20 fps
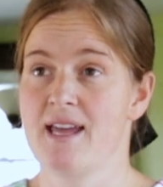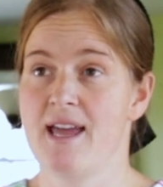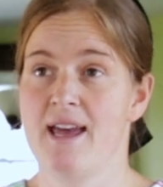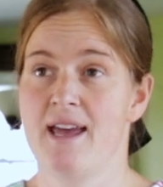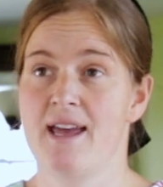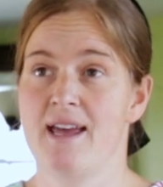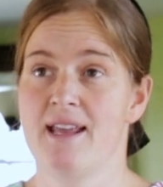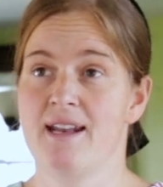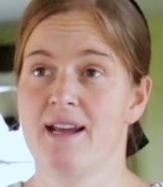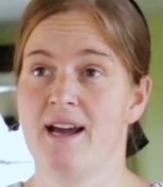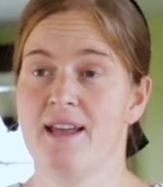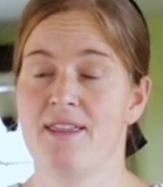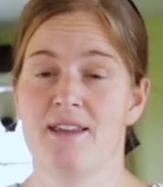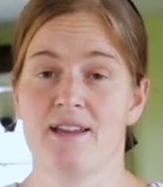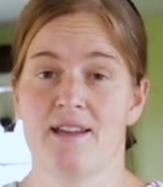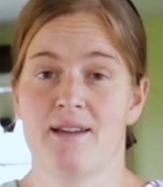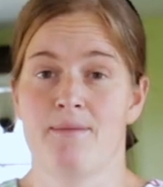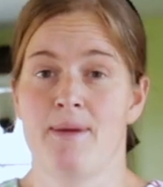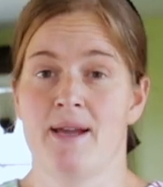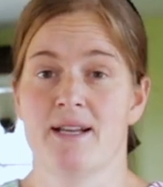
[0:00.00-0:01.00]
and I
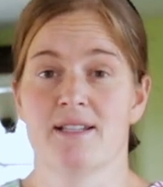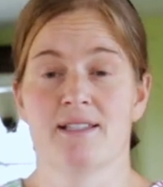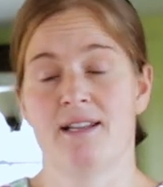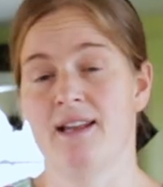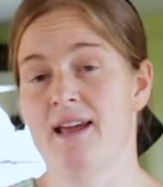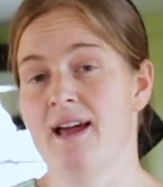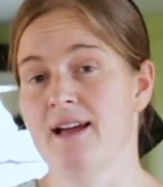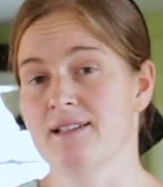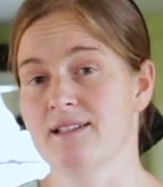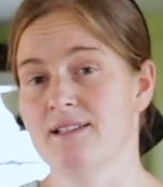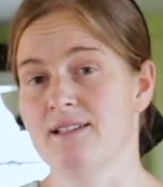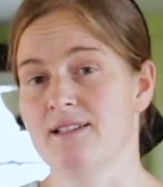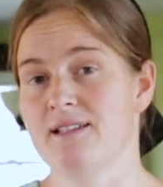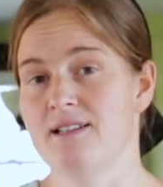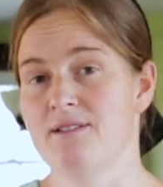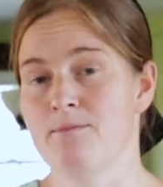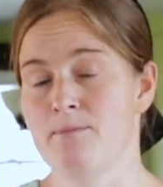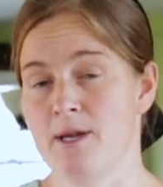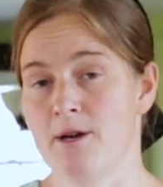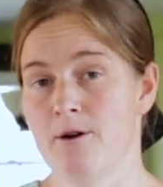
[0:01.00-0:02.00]
think it makes an
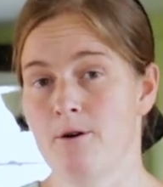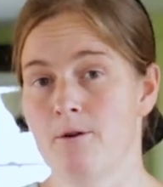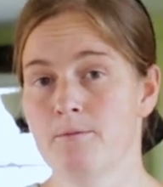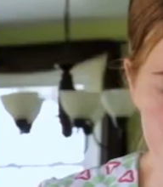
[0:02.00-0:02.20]
excellent meal.